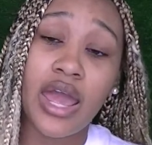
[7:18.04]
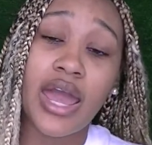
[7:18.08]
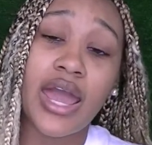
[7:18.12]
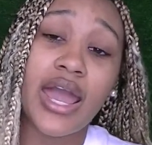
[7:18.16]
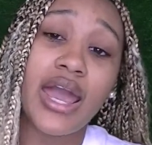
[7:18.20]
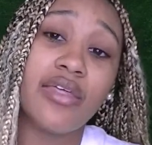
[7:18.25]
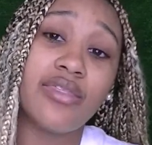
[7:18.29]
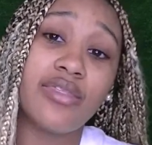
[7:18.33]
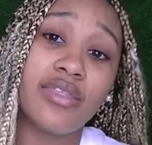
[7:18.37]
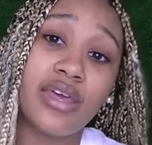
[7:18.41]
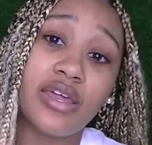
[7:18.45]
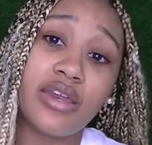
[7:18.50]

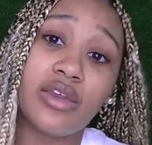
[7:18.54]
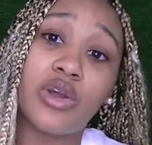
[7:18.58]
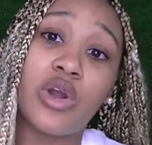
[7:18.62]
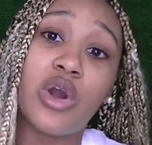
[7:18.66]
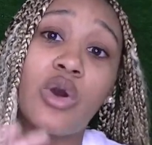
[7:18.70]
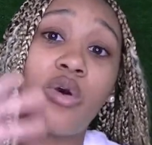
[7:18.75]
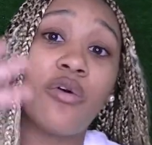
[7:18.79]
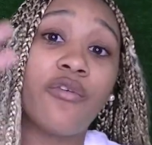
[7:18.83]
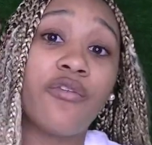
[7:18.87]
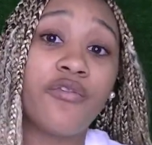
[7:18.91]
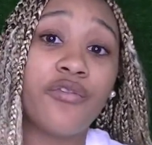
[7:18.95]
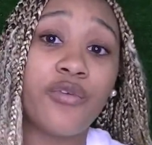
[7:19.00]
and then
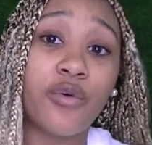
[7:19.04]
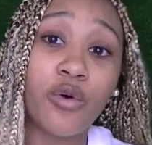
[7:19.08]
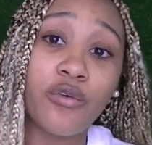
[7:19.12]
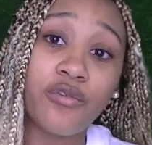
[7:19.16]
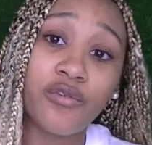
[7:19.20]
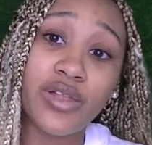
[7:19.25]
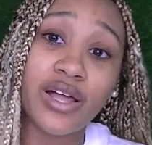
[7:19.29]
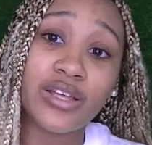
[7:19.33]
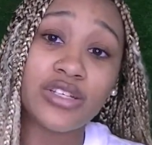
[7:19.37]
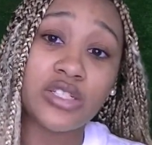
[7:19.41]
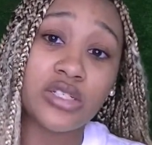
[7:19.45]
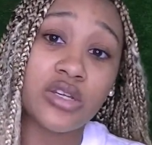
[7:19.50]
go
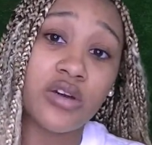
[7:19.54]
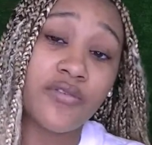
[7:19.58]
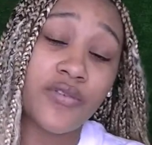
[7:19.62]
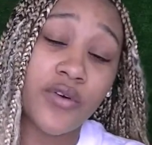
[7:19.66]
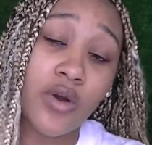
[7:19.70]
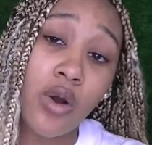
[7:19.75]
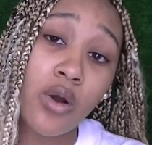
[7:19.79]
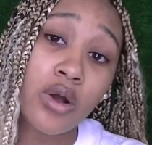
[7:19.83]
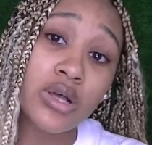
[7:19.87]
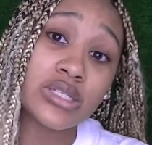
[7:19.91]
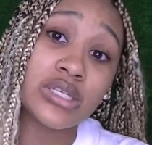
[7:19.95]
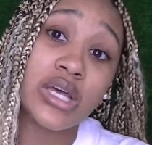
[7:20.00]
full-fledged in the
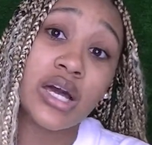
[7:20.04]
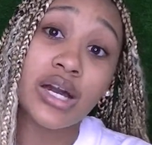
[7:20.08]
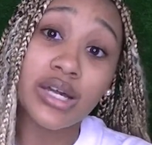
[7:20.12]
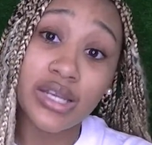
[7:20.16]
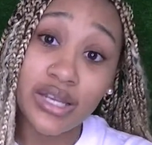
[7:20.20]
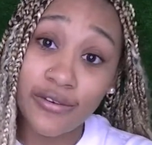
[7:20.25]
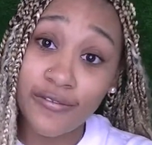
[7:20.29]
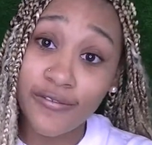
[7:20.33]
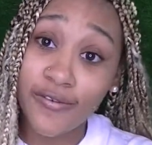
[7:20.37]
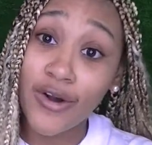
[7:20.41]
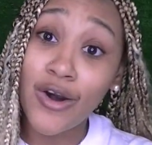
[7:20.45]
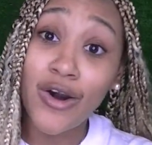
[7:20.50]
fall, because
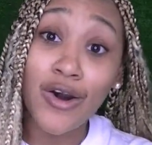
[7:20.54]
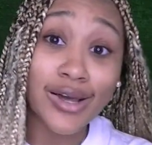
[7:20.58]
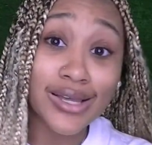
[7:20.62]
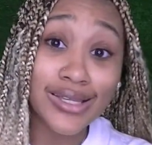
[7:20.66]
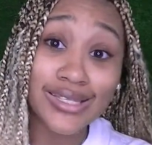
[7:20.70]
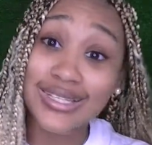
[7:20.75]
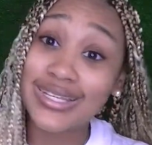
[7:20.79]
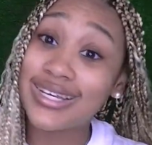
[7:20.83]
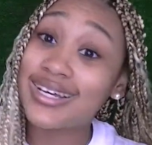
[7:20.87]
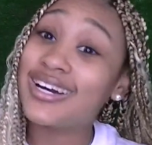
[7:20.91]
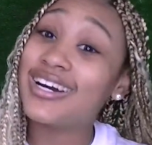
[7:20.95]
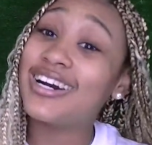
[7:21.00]
honey, fall
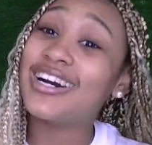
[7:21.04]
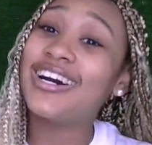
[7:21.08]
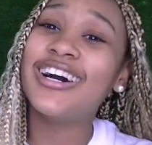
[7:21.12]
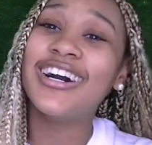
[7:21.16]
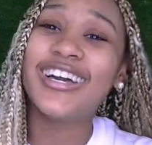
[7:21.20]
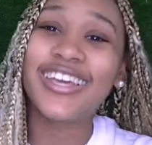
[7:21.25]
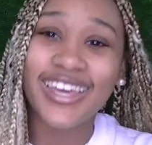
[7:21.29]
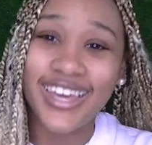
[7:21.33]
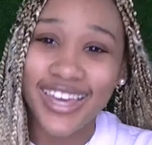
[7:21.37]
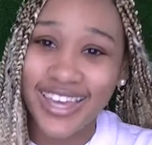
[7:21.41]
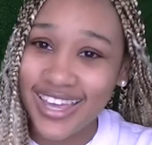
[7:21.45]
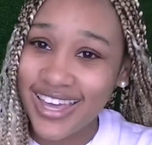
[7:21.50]
is
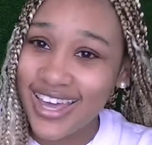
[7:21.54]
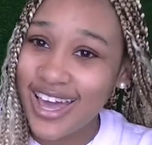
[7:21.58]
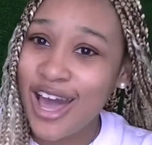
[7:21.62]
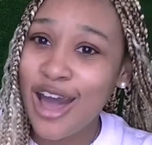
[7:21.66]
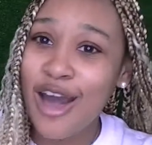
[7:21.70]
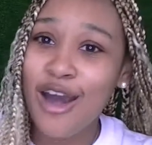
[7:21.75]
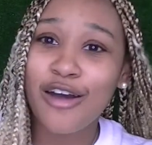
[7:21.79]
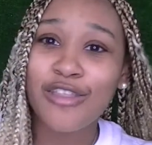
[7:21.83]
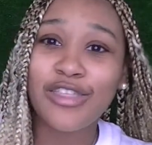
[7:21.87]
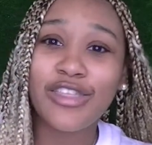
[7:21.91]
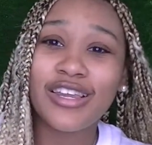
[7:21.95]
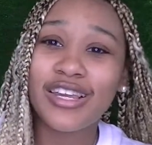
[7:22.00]
cooking.
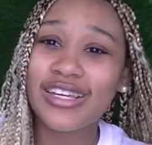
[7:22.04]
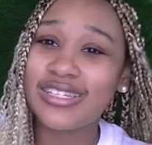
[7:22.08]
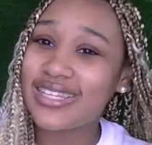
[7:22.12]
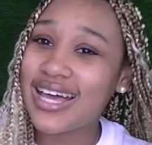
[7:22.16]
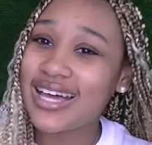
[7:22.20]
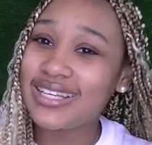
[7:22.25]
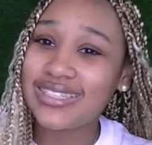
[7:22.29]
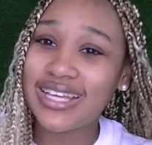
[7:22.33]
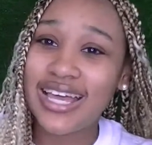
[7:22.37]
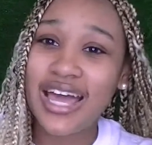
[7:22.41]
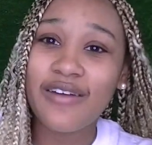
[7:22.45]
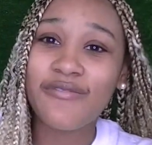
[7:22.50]
The
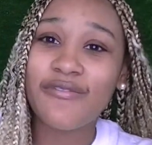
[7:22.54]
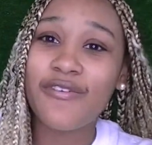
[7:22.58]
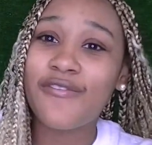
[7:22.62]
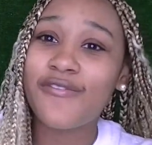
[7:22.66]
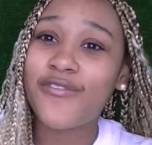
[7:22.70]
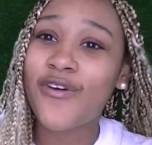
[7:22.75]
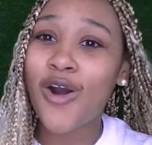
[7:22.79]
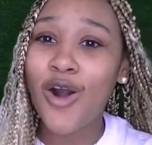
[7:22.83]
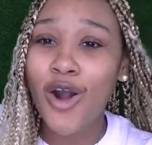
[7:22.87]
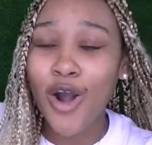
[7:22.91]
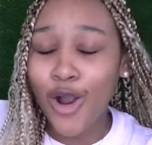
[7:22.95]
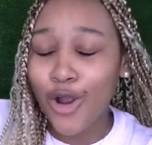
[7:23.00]
designs I have for
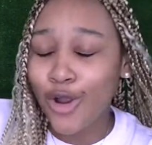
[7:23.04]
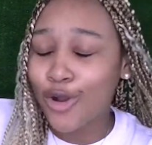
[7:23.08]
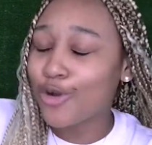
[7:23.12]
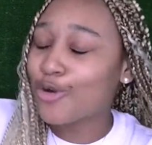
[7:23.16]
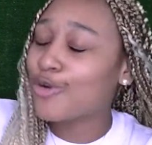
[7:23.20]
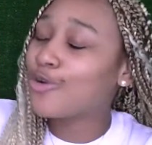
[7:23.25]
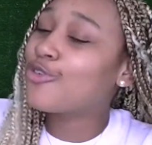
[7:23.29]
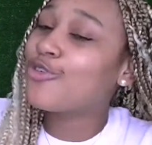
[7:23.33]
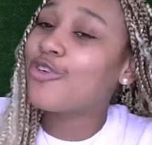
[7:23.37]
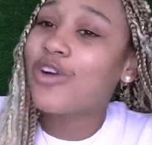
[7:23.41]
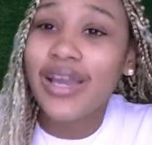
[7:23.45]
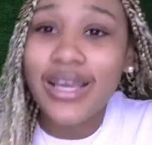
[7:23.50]
fall are
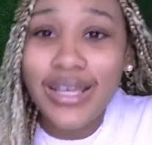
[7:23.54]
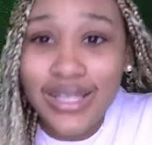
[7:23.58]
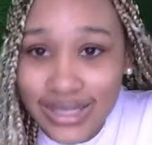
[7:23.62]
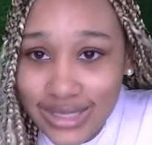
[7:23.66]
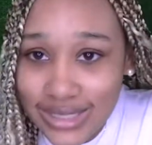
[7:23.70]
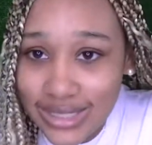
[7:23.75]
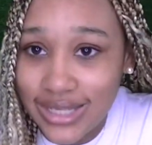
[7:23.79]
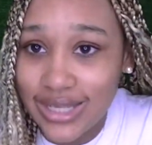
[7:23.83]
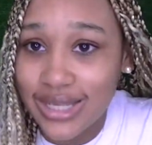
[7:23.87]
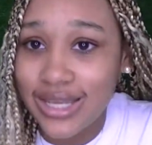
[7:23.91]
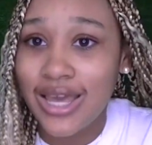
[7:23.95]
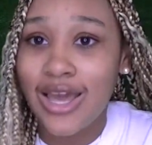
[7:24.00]

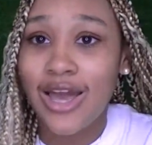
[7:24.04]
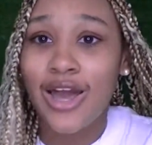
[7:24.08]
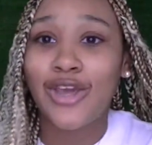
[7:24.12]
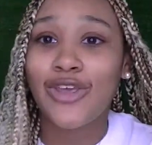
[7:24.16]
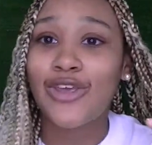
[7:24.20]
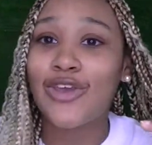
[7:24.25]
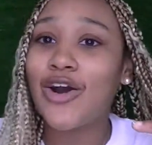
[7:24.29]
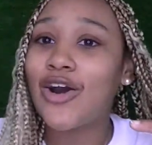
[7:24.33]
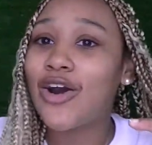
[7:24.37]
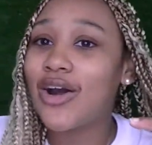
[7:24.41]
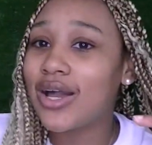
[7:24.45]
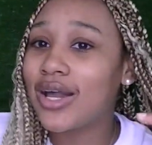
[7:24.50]
crazy.
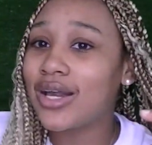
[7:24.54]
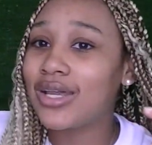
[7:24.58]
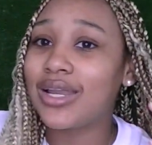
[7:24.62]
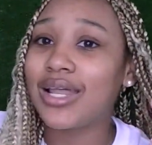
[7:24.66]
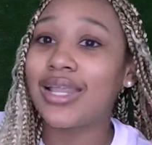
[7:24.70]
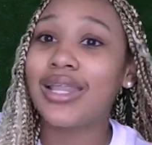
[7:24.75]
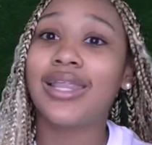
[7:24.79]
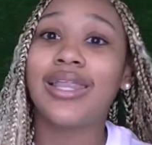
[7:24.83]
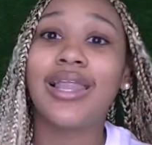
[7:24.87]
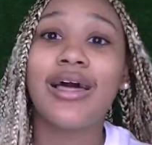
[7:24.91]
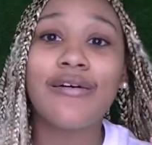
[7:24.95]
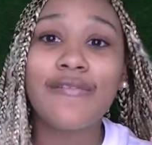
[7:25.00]
Y'all are gonna
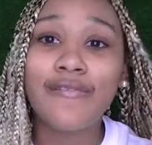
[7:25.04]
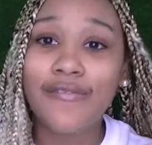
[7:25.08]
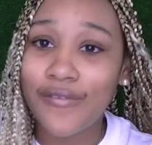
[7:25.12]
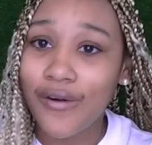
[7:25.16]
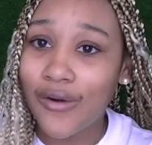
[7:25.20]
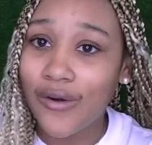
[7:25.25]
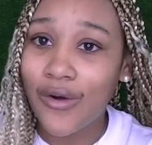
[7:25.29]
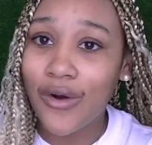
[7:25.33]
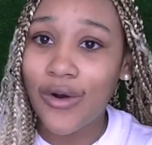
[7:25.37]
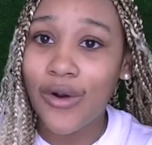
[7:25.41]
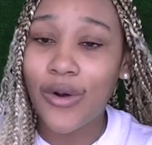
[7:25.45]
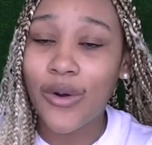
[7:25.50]
love
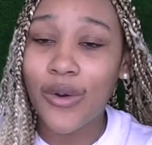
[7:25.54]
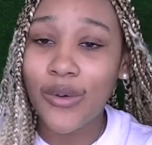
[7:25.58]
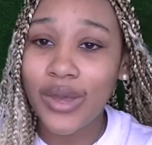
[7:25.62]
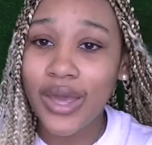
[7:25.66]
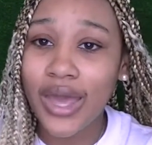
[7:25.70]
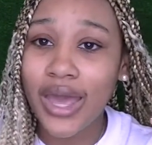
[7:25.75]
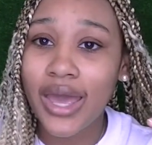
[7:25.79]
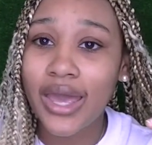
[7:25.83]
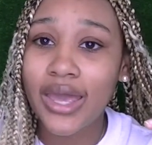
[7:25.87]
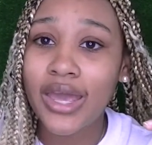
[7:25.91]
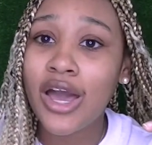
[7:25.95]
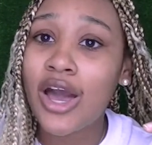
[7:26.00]
fall,
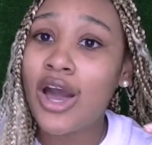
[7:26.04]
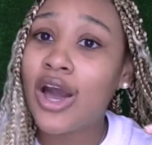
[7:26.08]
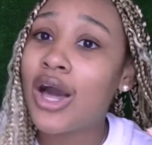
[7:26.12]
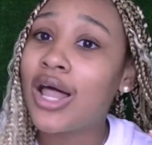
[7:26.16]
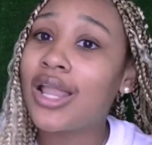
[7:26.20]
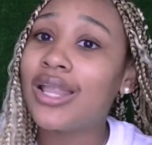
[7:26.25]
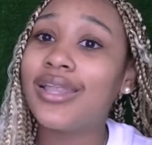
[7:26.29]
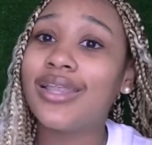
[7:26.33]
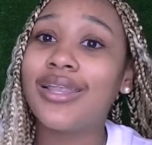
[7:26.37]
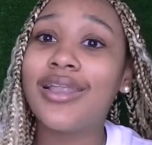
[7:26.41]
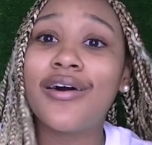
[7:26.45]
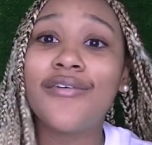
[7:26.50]
okay?
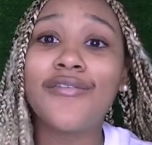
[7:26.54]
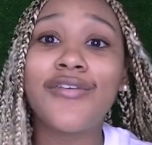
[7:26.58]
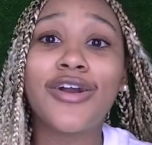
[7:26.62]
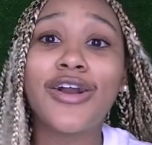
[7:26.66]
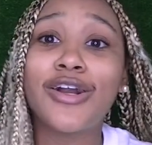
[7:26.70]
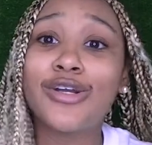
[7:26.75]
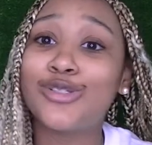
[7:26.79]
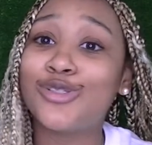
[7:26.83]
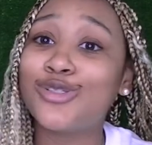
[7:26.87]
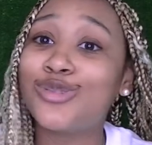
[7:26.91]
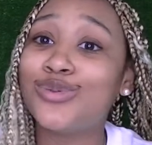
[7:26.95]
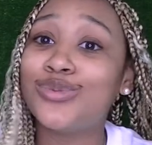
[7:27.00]
Love
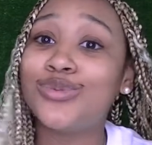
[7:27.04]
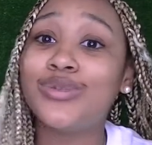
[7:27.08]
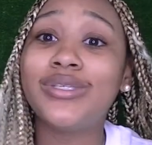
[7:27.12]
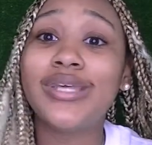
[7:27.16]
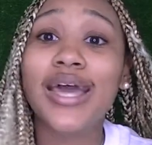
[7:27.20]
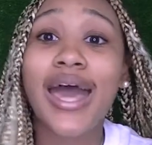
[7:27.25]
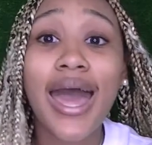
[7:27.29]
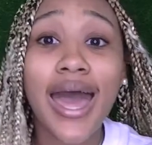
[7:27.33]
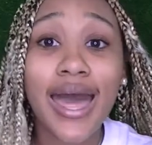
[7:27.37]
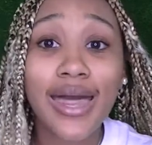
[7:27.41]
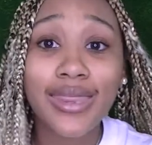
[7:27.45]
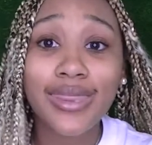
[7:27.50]
her to
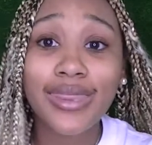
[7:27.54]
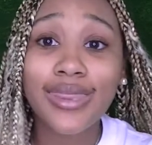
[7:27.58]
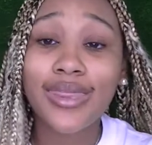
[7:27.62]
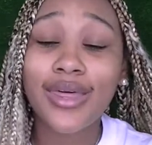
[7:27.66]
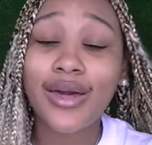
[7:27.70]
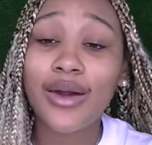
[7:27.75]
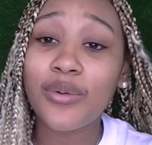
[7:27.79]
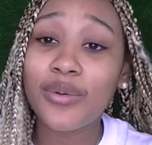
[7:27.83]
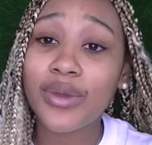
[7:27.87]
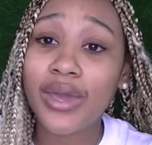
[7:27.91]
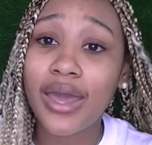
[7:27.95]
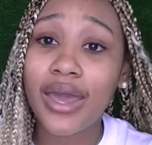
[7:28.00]
death,
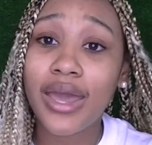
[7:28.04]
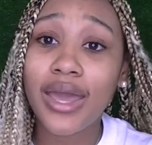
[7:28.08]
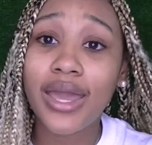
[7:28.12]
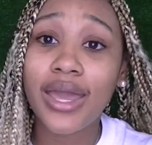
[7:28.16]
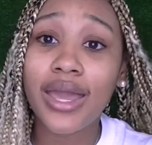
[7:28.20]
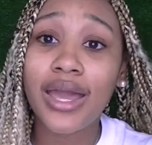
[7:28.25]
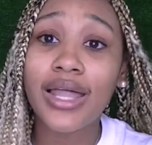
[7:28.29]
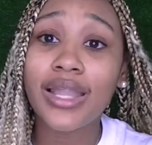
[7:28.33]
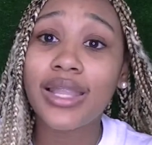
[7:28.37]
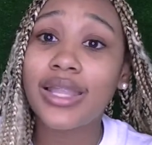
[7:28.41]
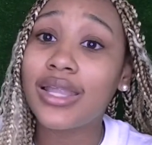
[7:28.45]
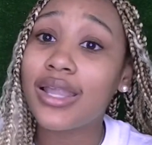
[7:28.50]

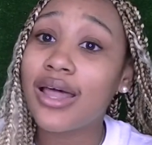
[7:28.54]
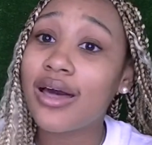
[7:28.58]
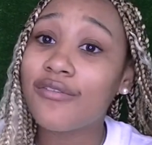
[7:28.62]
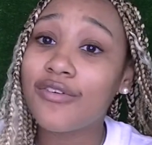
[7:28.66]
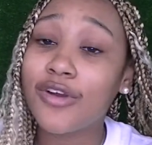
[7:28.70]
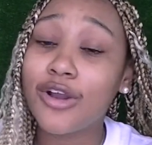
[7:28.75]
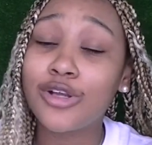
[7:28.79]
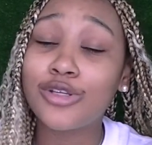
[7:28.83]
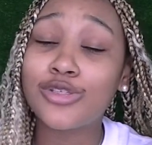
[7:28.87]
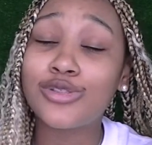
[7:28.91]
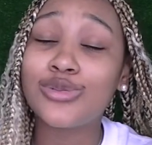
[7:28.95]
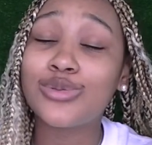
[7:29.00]
okay? Love
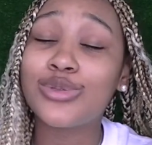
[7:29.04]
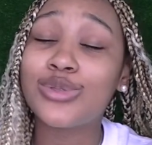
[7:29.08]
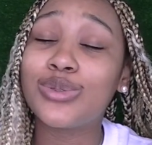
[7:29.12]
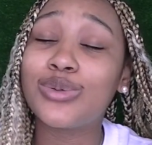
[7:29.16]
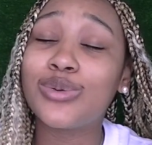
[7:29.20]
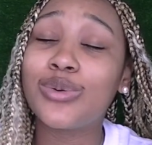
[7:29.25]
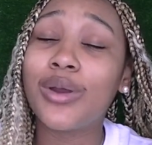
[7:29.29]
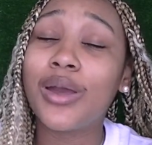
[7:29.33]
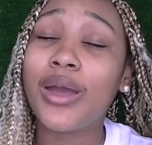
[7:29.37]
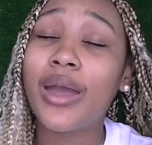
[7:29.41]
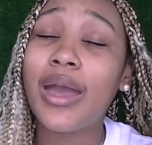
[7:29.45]
her to